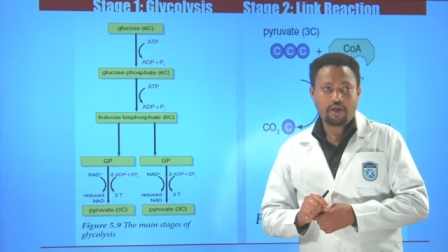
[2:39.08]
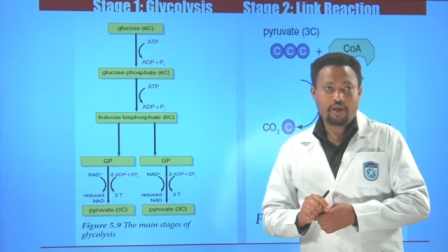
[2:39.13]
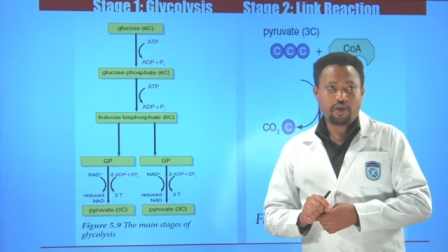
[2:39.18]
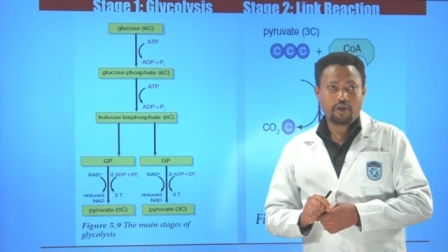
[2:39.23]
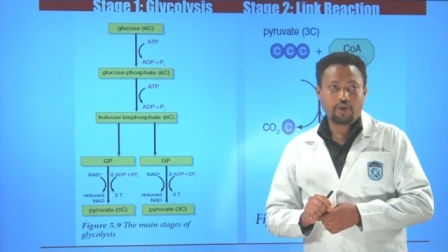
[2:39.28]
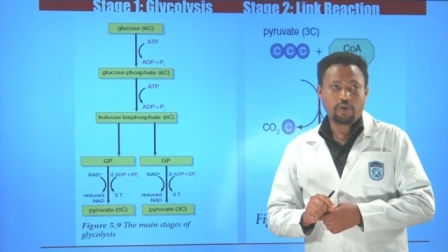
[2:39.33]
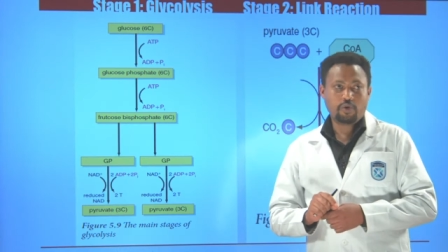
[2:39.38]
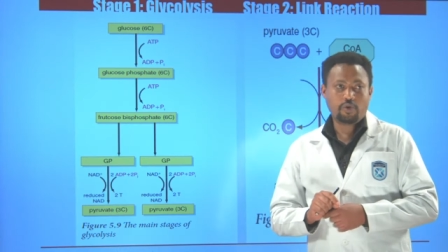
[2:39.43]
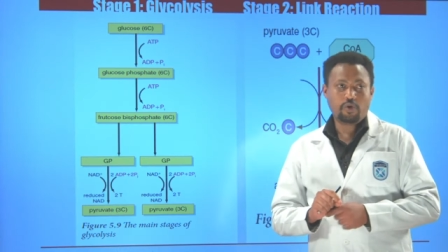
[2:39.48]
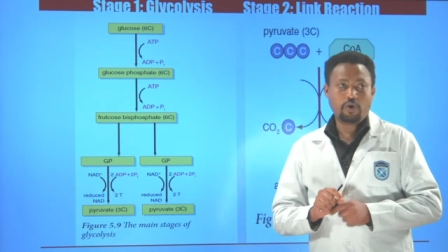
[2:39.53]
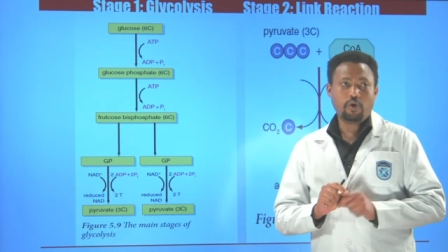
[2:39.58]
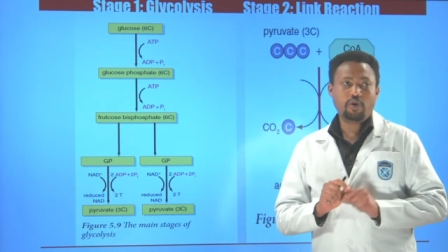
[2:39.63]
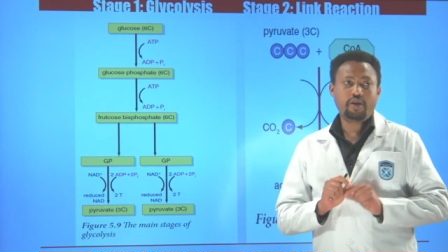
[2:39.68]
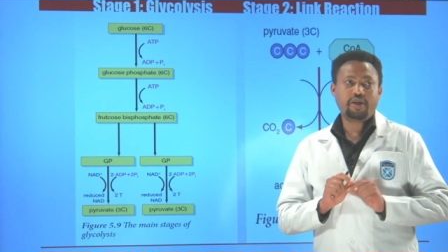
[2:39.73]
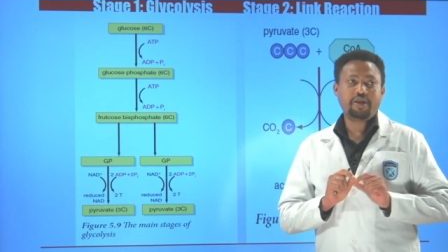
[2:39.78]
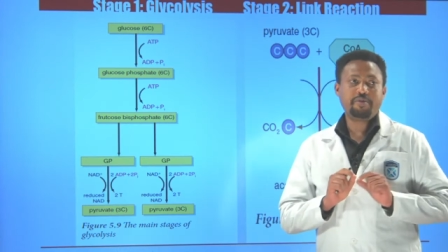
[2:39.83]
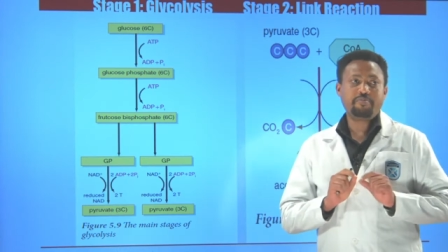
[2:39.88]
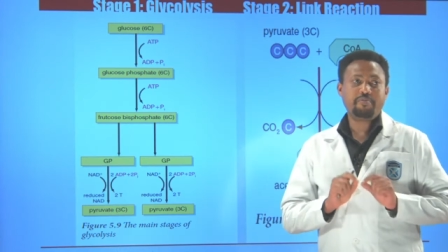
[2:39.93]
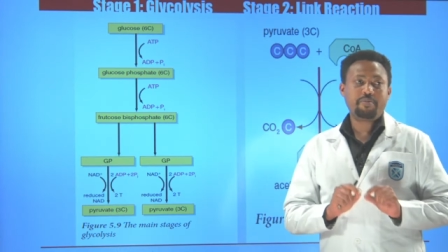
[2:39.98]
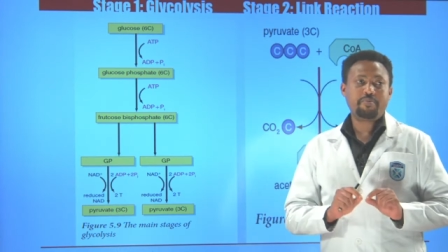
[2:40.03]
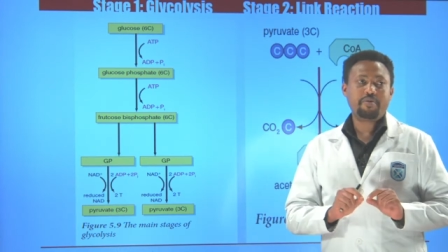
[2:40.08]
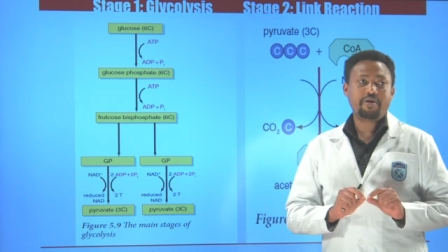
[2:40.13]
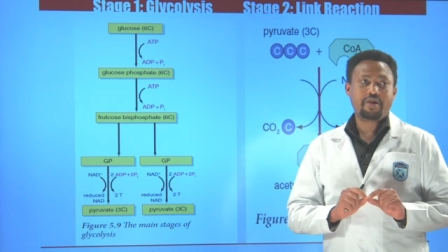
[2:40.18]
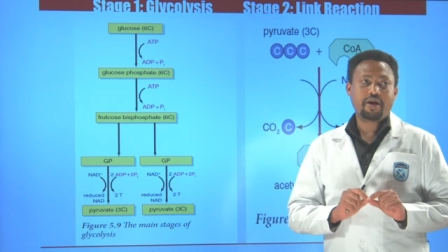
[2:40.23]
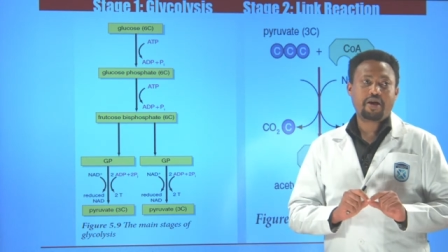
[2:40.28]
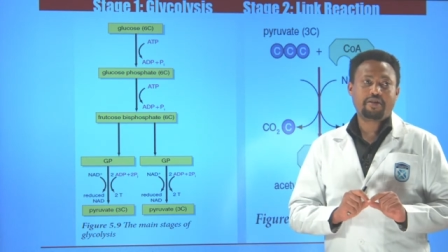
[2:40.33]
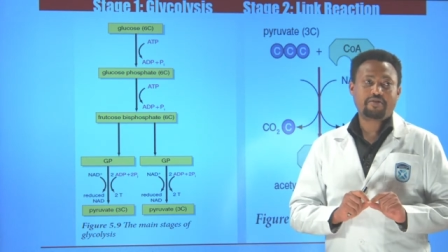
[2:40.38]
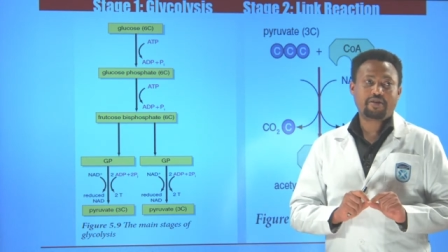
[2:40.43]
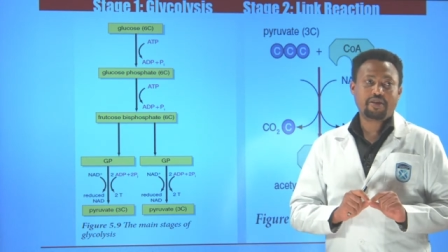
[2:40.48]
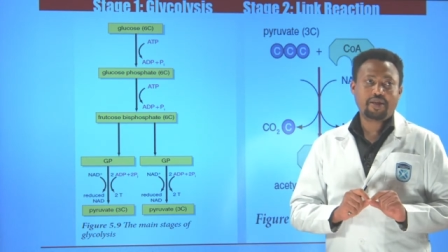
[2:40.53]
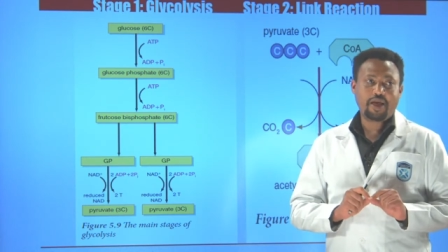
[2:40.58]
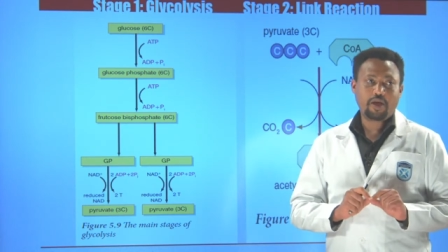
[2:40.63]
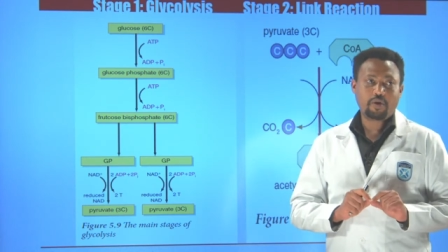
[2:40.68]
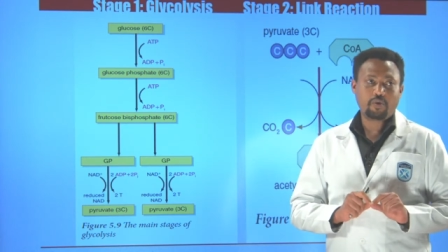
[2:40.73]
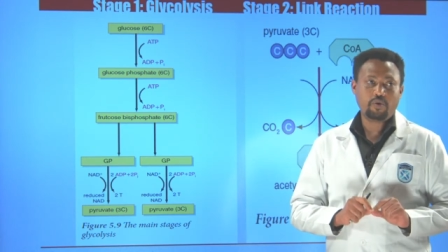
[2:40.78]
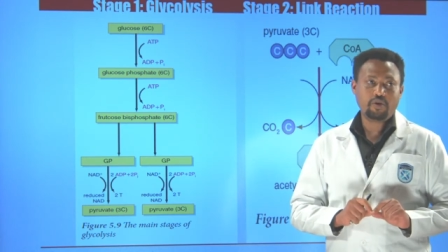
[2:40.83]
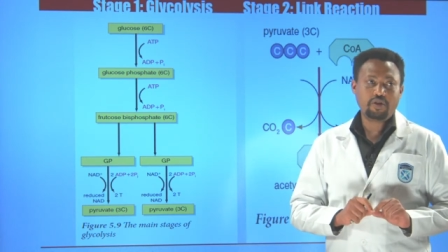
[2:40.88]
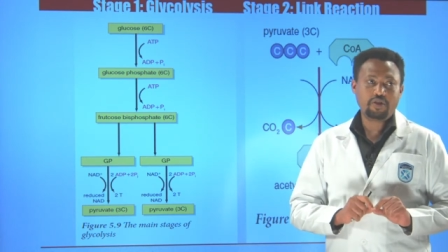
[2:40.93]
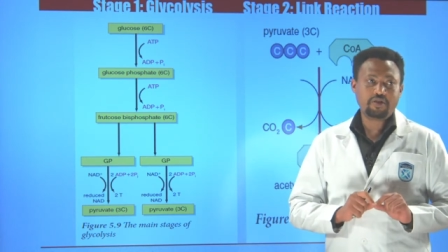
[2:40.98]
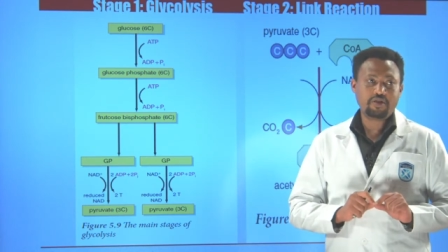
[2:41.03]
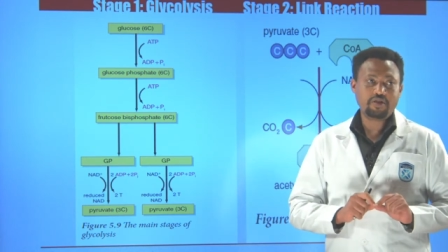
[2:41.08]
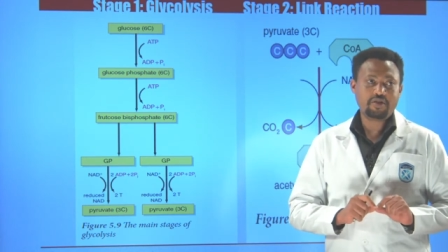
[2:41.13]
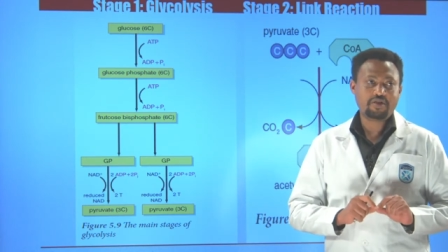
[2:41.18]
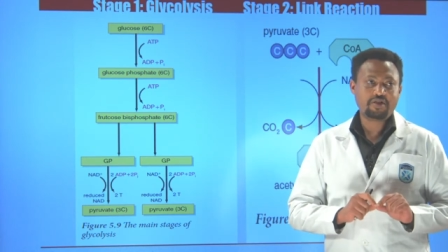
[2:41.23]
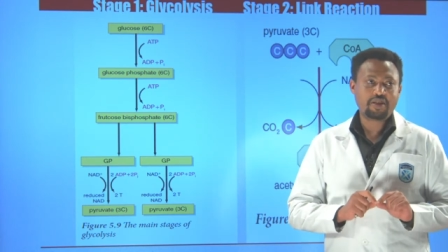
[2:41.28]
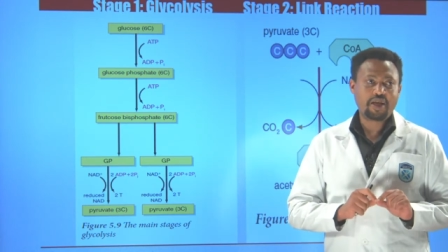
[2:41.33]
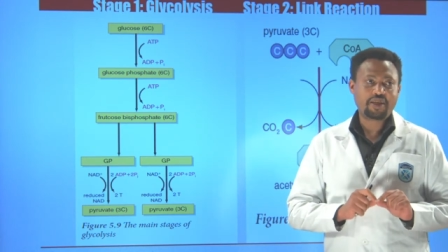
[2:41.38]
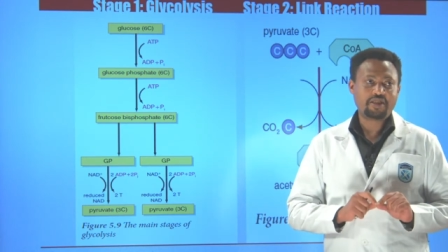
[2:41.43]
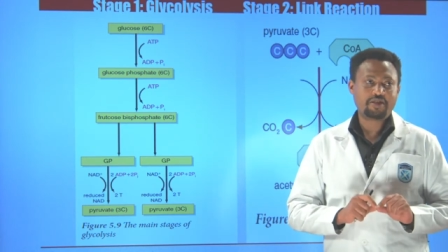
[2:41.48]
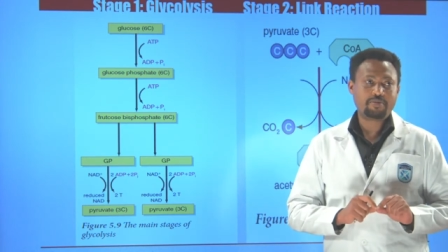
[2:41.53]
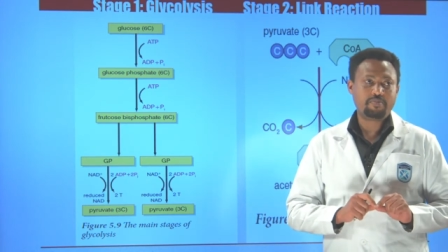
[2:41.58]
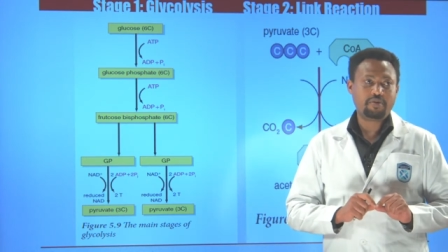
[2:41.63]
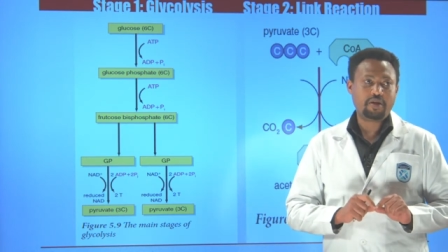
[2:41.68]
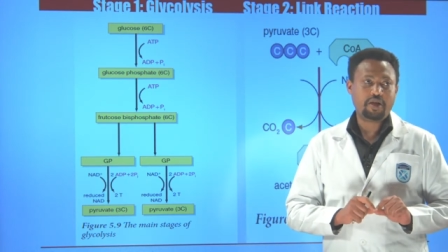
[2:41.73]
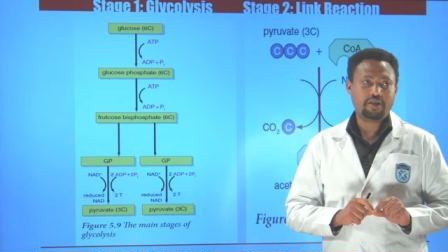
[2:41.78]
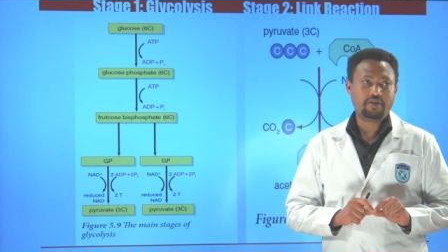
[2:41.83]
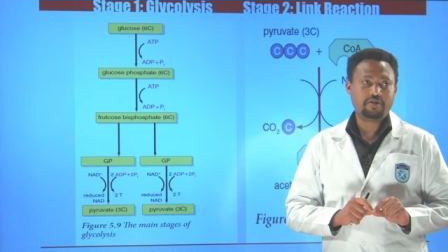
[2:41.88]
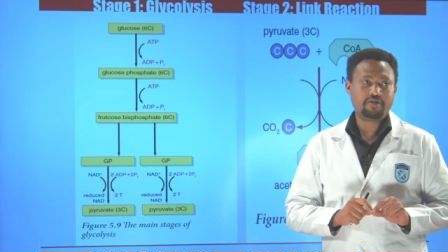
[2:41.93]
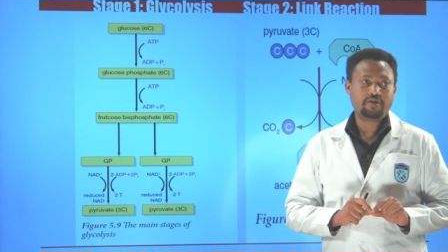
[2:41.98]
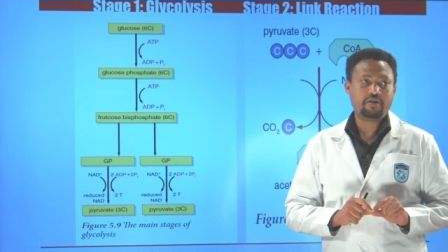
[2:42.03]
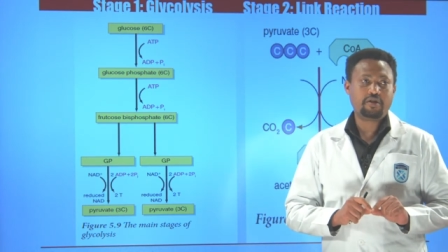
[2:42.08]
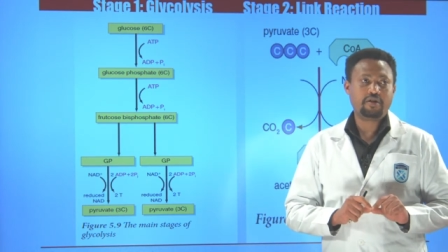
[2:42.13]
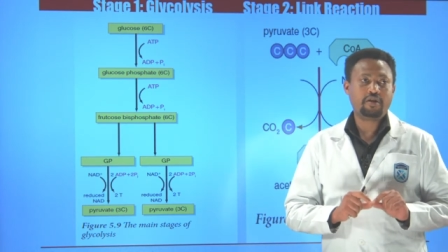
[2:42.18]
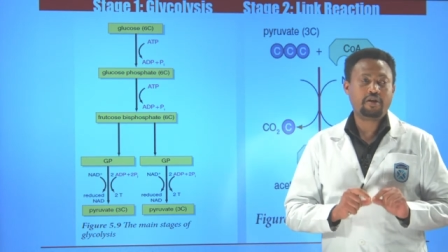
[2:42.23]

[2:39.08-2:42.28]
You all remember that glycolysis takes place